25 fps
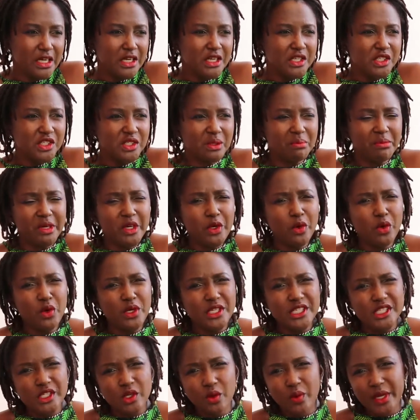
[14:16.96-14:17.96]
Somebody who
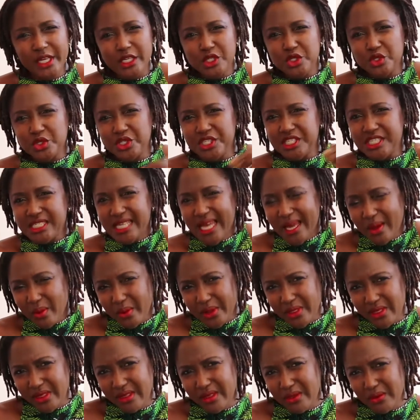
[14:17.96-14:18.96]
is quick to share
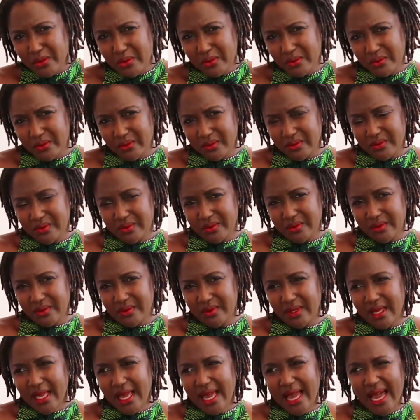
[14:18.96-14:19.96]
with you
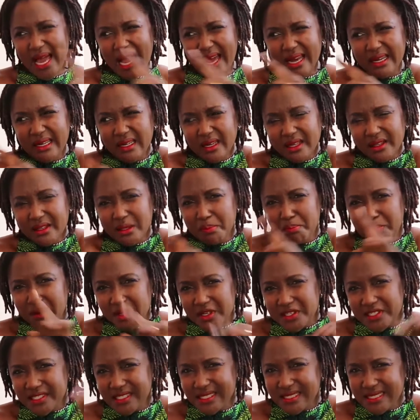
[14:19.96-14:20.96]
another
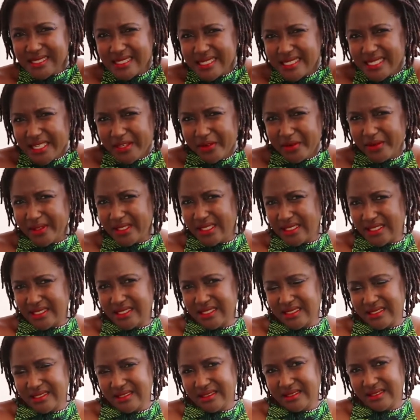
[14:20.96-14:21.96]
person's
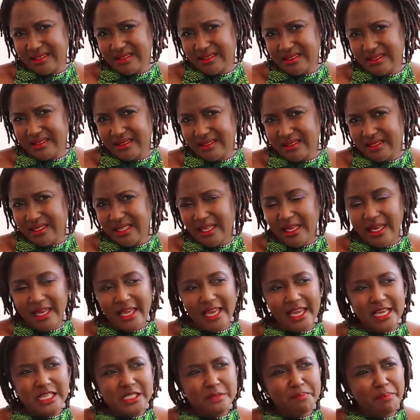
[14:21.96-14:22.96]
secrets,
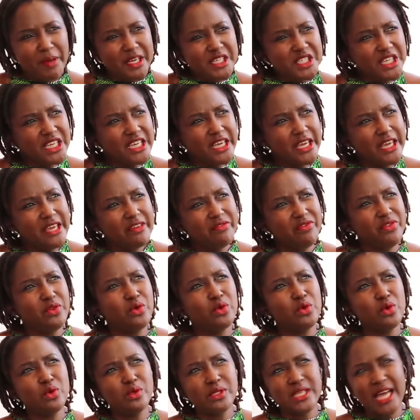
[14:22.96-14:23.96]
especially if you
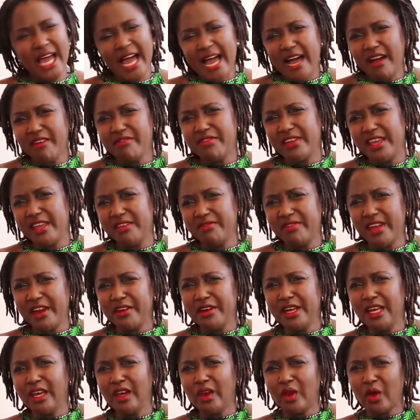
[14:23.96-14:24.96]
don't have a
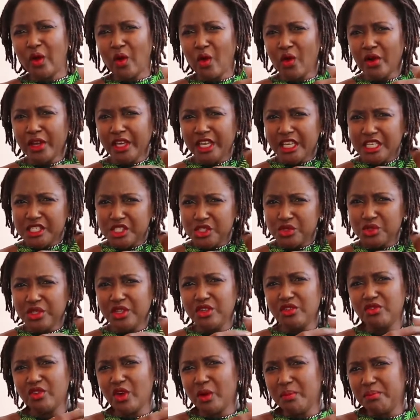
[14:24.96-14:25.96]
very long history,
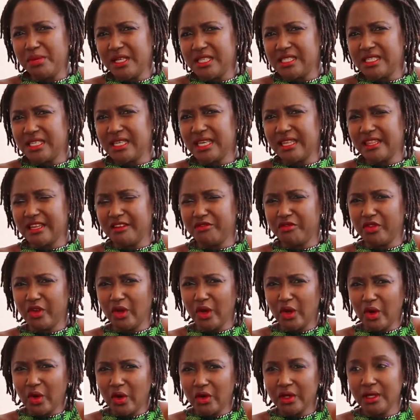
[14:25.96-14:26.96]
you've not been together for
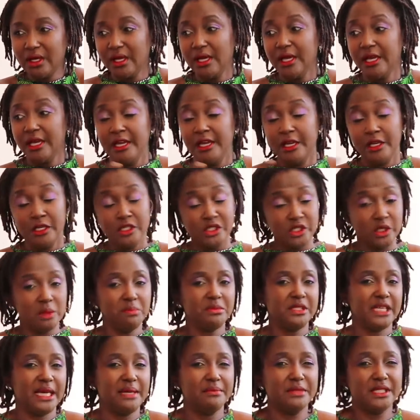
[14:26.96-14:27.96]
long.
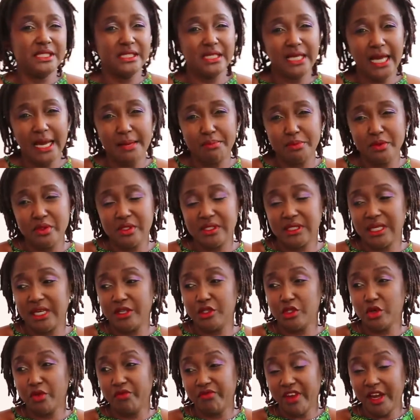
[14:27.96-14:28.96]
Sometimes it happens that
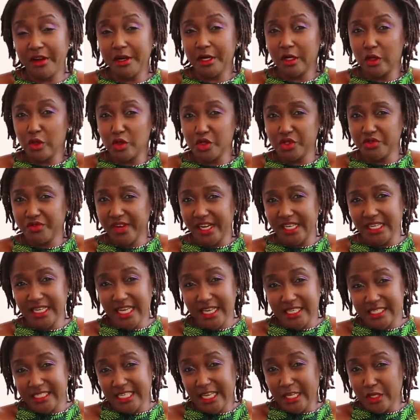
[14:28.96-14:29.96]
your very close friend
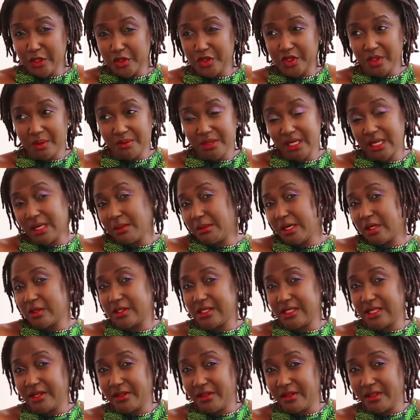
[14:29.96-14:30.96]
can tell you something about
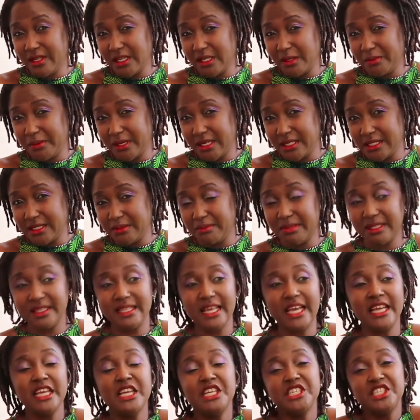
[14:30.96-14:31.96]
a third party, but
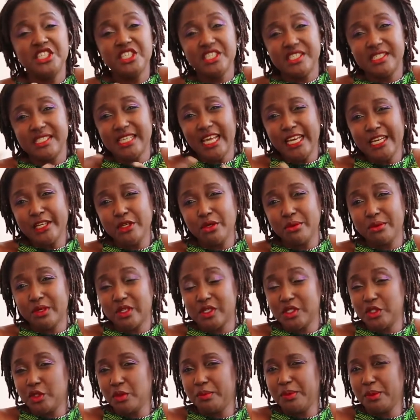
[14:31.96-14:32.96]
that she's telling you
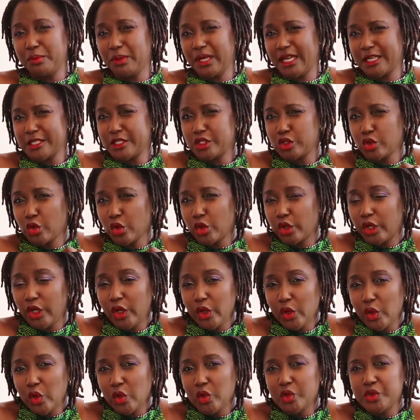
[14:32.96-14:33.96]
because you people are so
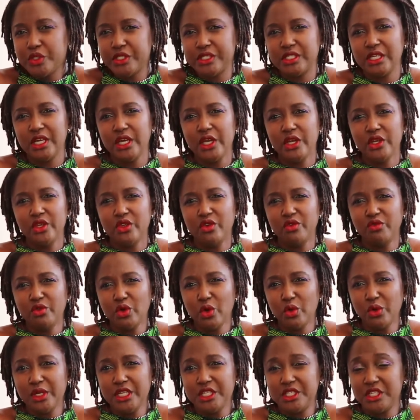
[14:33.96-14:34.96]
close, you've
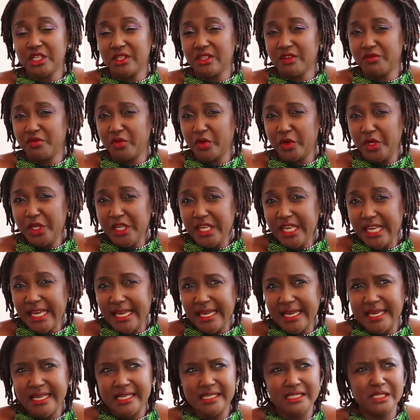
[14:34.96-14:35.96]
known each other for
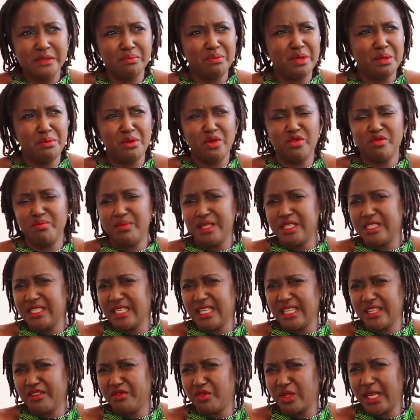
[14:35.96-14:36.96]
years, maybe you've been
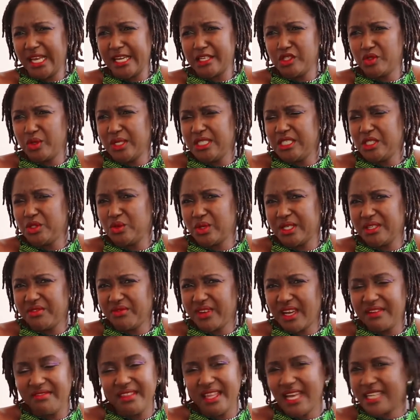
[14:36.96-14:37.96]
together for like 20,
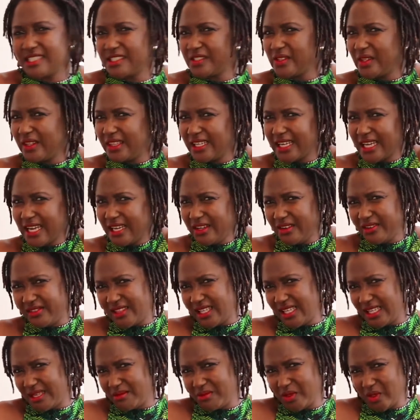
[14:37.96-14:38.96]
25. That's not the kind of
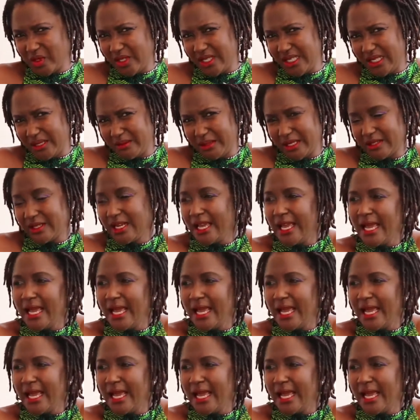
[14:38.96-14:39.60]
thing I'm talking about.